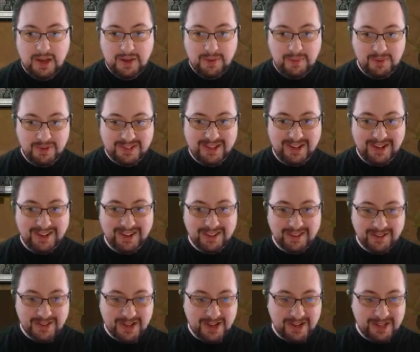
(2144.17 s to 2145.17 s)
What's that,
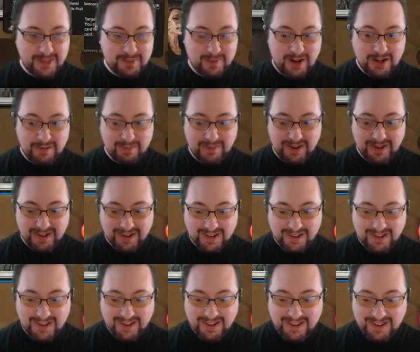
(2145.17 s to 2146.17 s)
another Johnny's Pride mate?
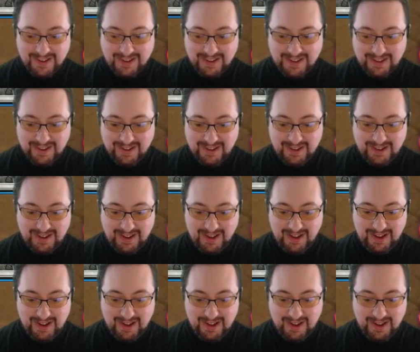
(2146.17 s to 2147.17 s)

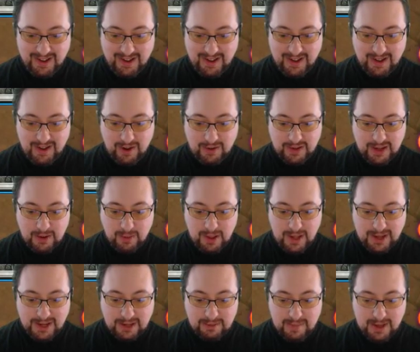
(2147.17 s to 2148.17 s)
Okay, well
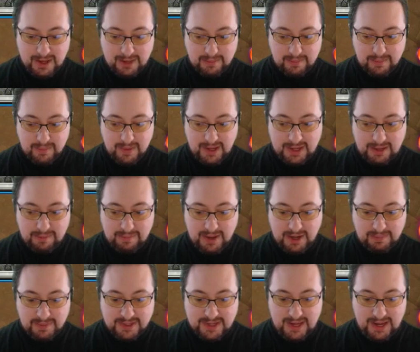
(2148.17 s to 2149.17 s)
I can make
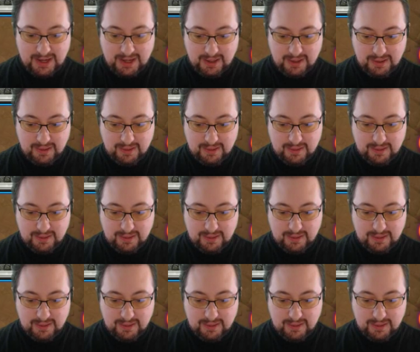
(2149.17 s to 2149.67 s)
him sack it.